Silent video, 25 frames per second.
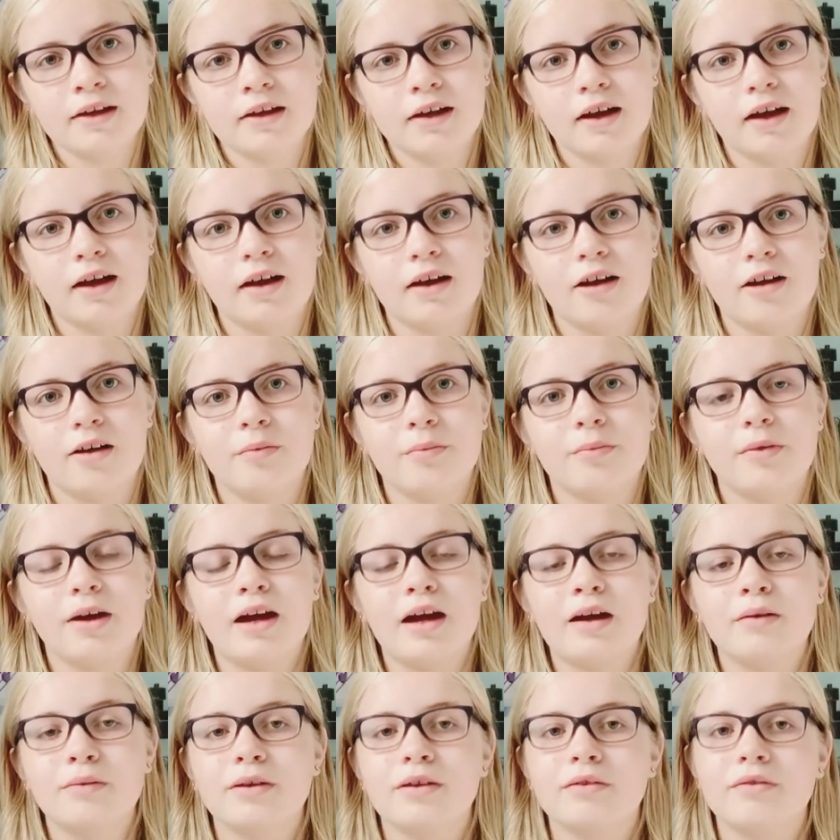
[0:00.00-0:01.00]

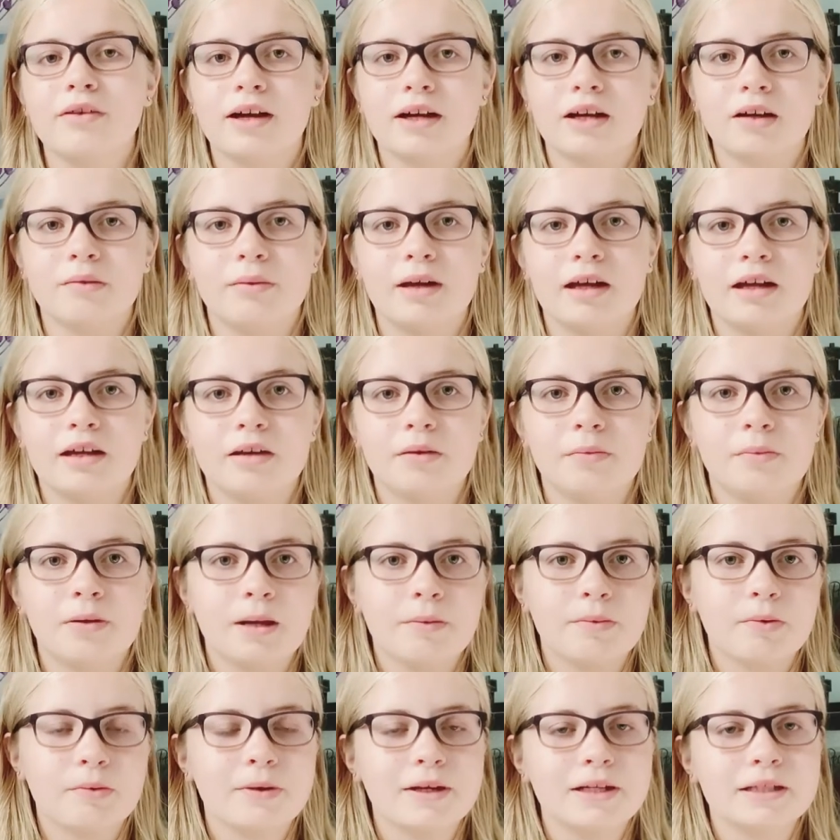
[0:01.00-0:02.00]
I would recommend
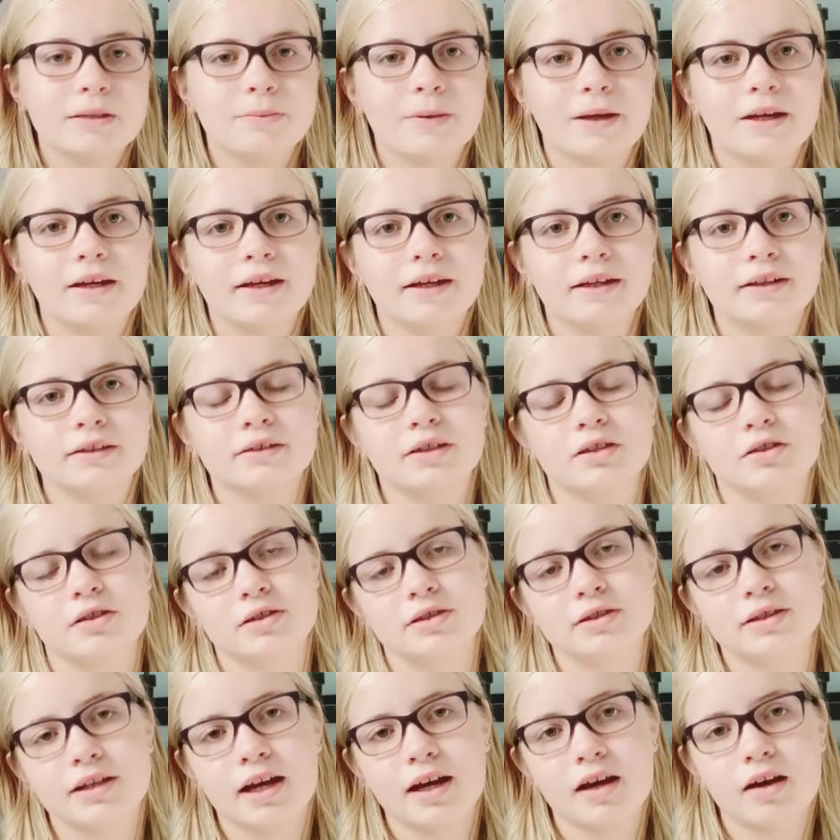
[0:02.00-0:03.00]
paper-based bedding such
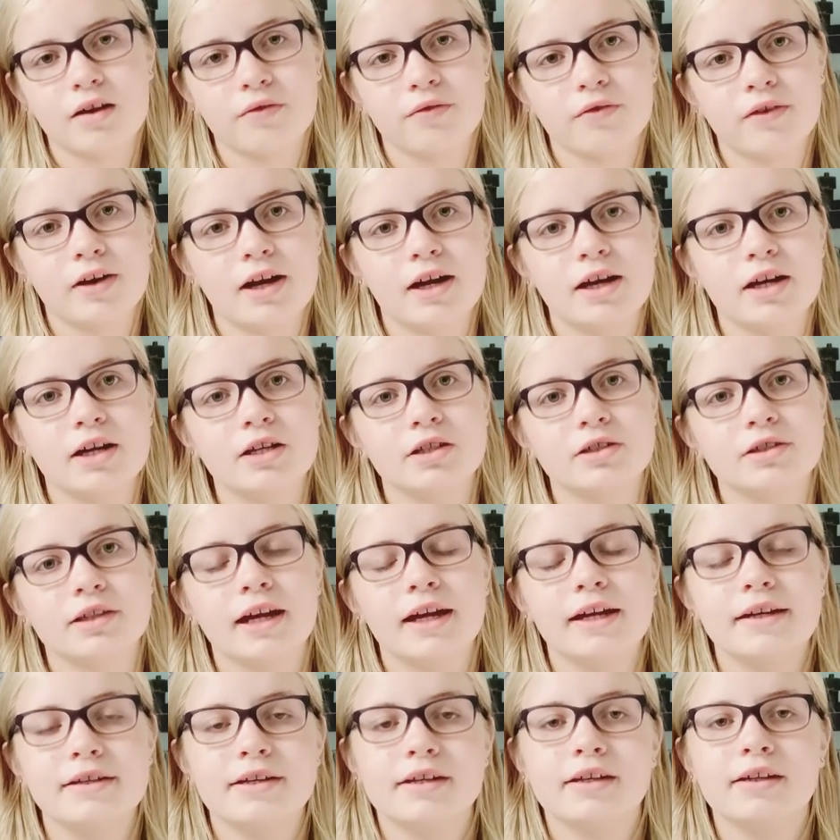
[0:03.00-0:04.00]
as Carefresh,
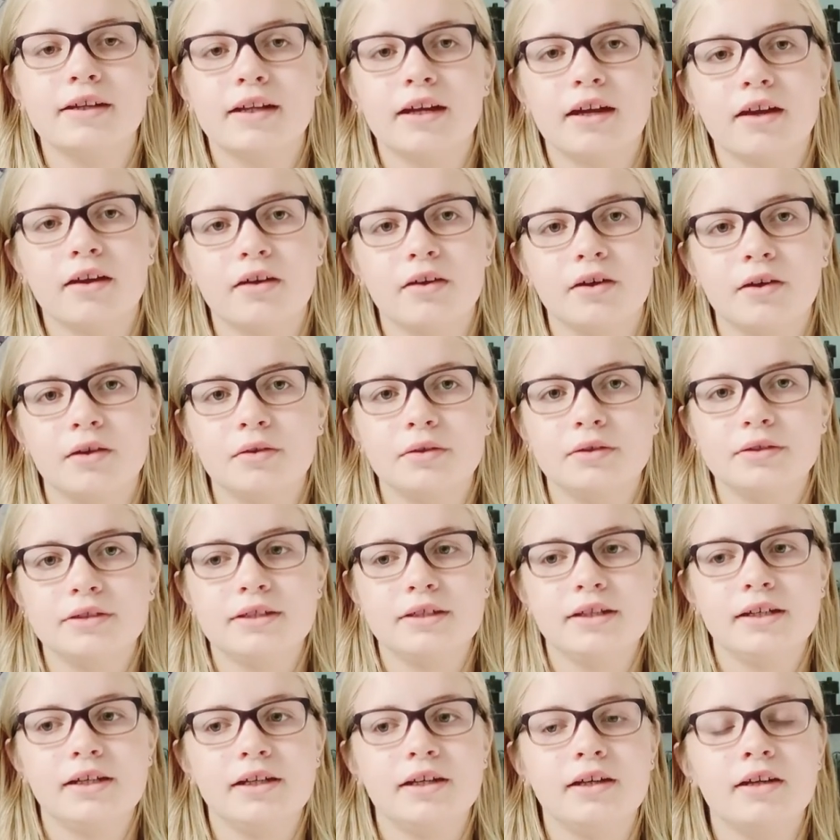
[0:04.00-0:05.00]
KT Clean and
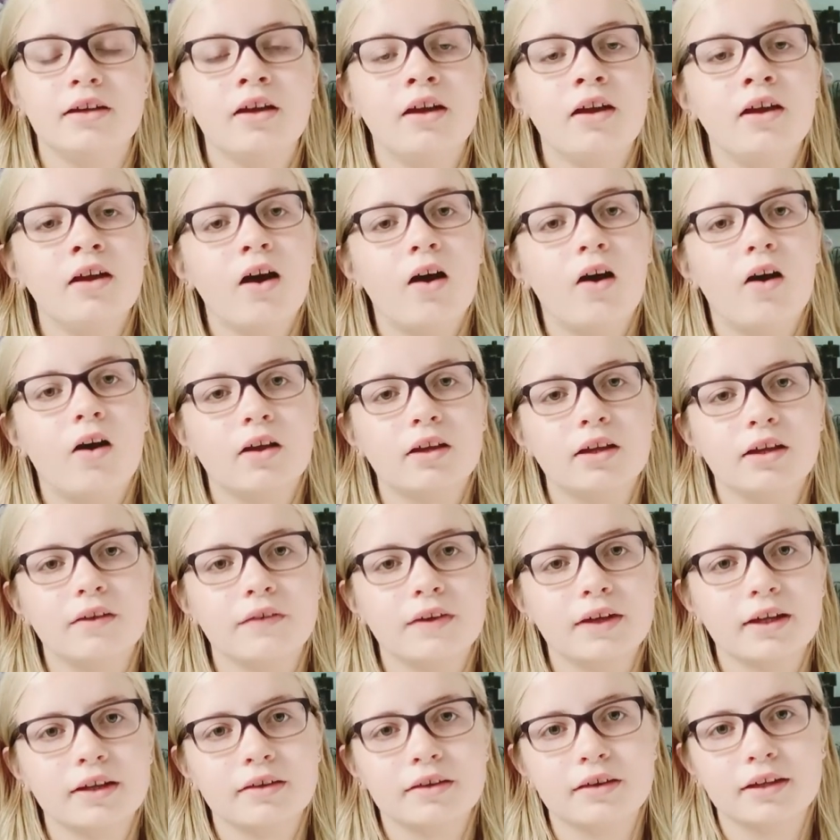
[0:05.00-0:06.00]
Cozy, All
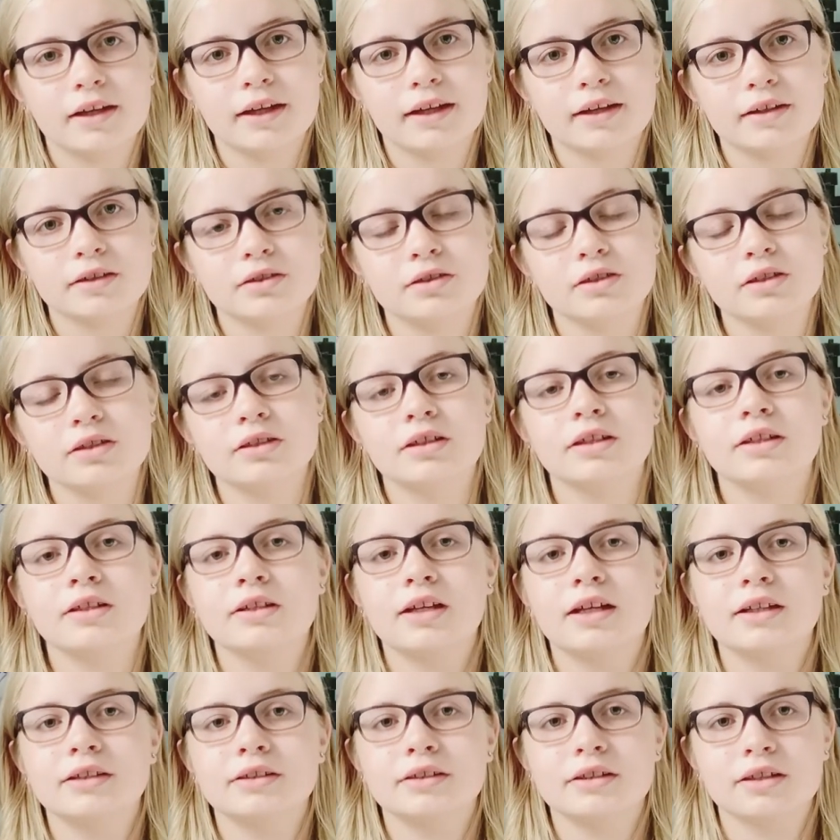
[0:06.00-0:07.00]
Living Things, just a
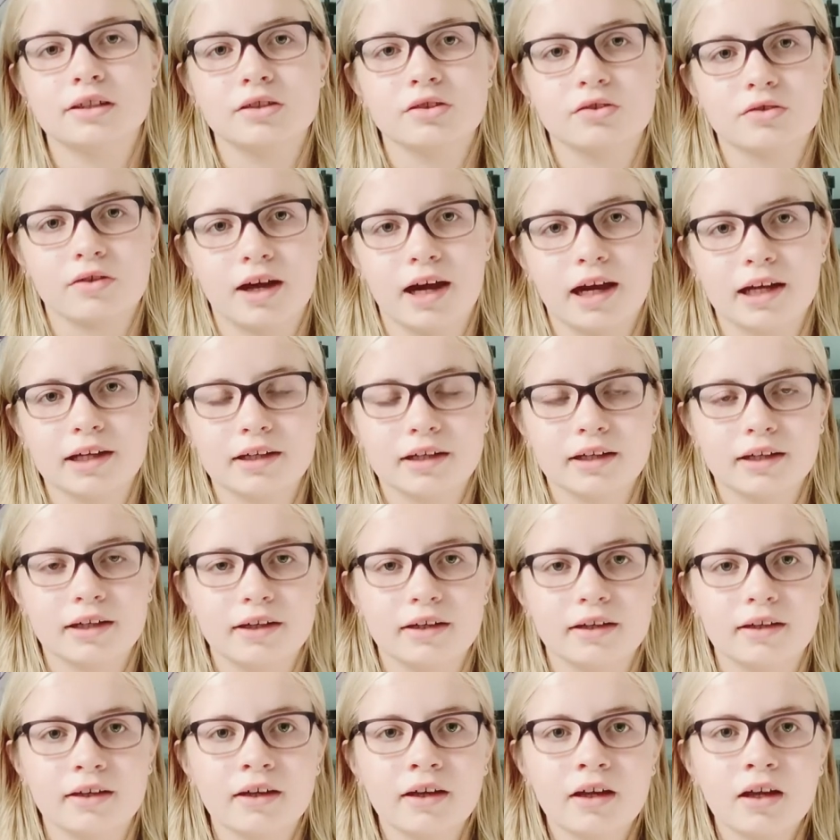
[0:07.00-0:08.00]
dust
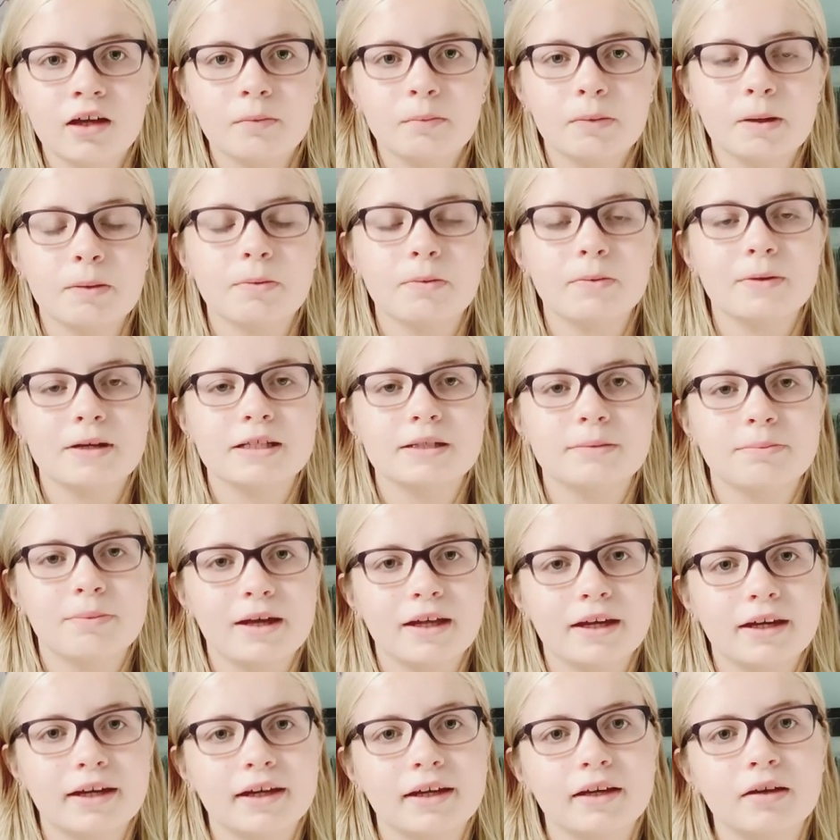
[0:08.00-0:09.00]
extracted paper-based
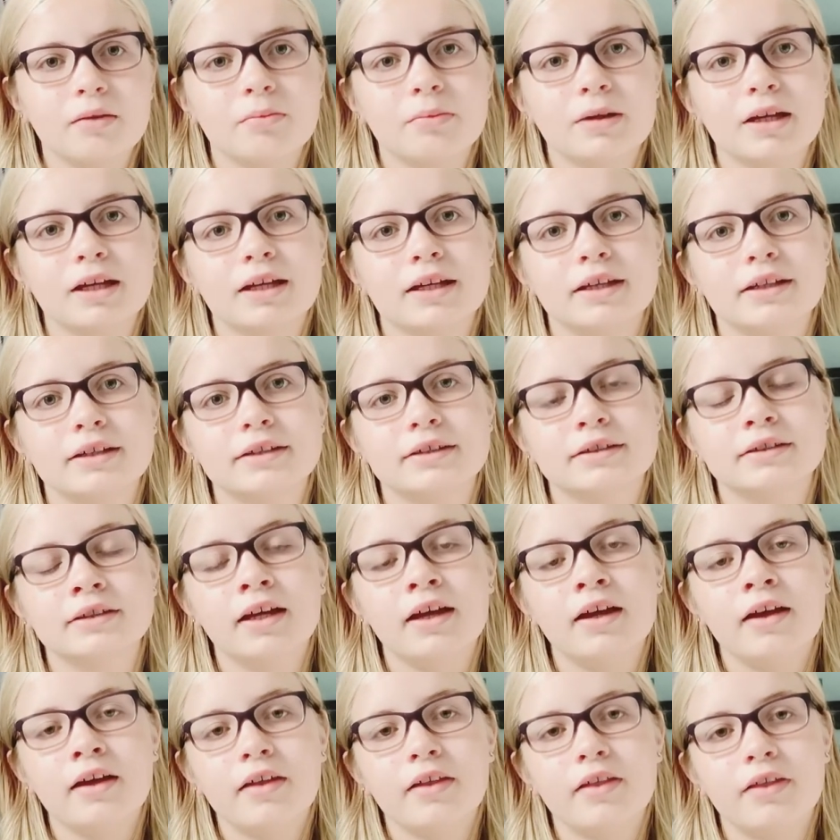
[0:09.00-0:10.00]
bedding, because
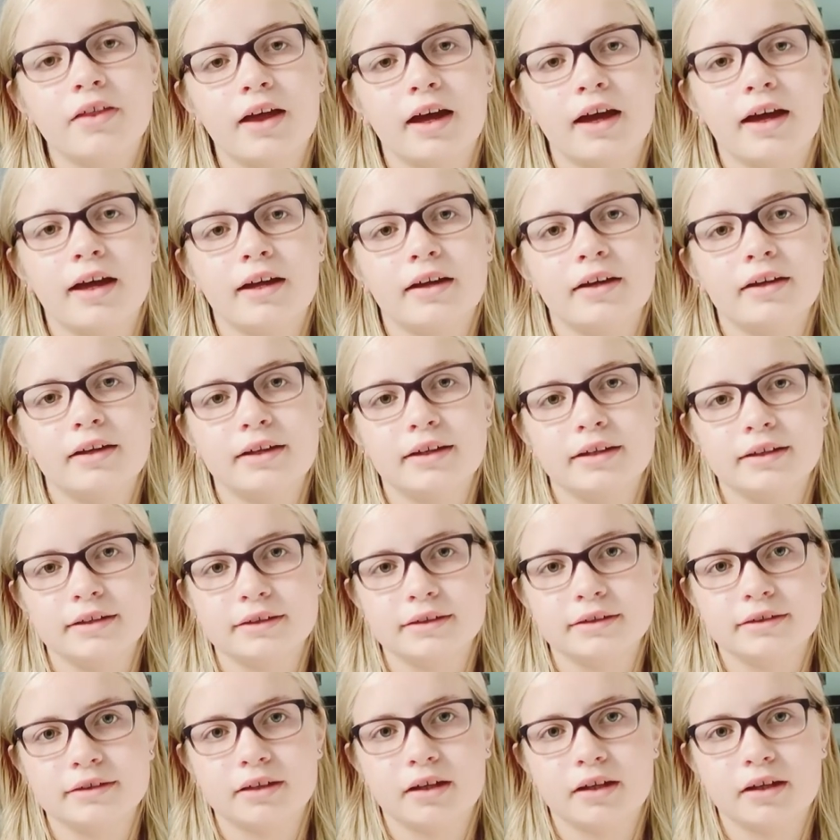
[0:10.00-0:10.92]
that is